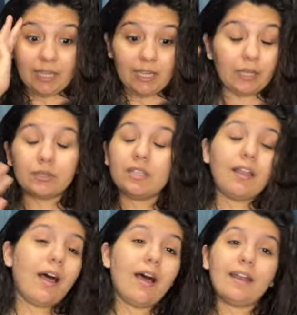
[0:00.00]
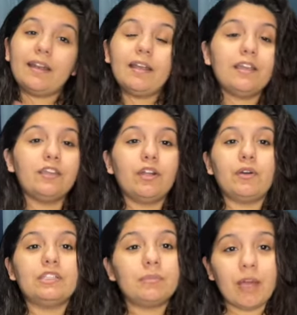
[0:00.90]
it was a lot. And you know,
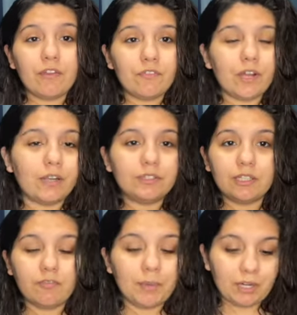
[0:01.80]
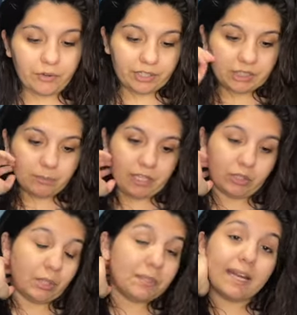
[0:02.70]
it's my fault. I should have better
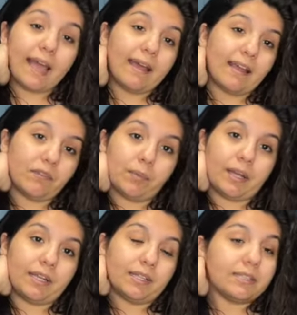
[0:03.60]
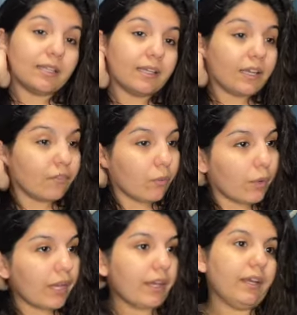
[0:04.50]
explained. So I'm gonna add everybody into the
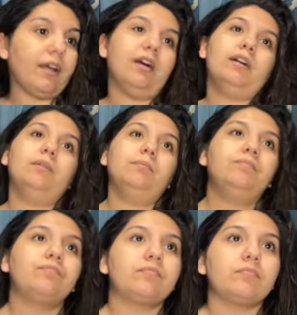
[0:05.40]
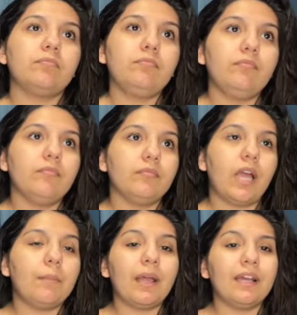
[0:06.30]
giveaway.
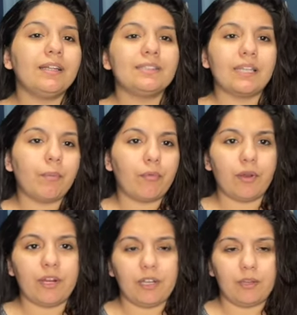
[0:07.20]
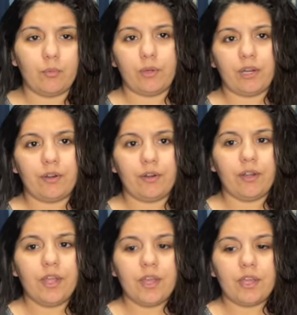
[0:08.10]
I'm not gonna separate it
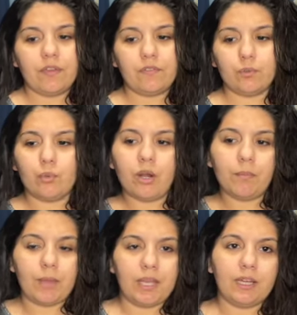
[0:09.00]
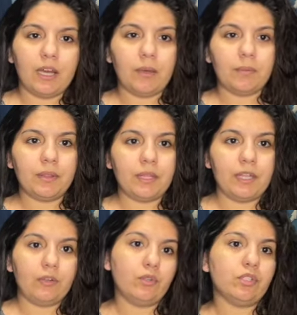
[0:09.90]
where if you want makeups,
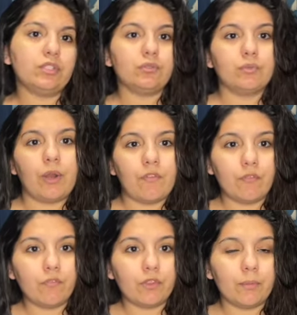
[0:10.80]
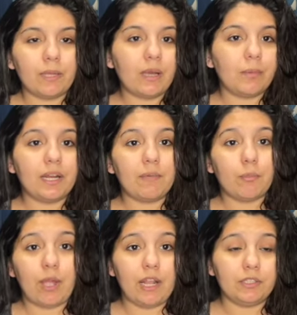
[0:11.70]
then you just raffle for the makeup. I'm
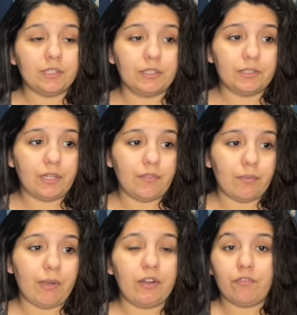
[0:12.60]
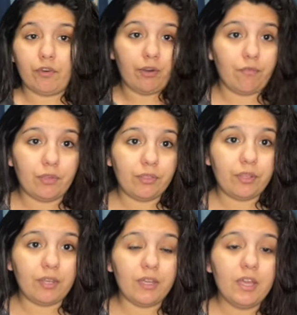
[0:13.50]
gonna enter everybody for
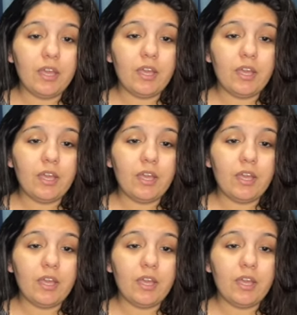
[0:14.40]
everything,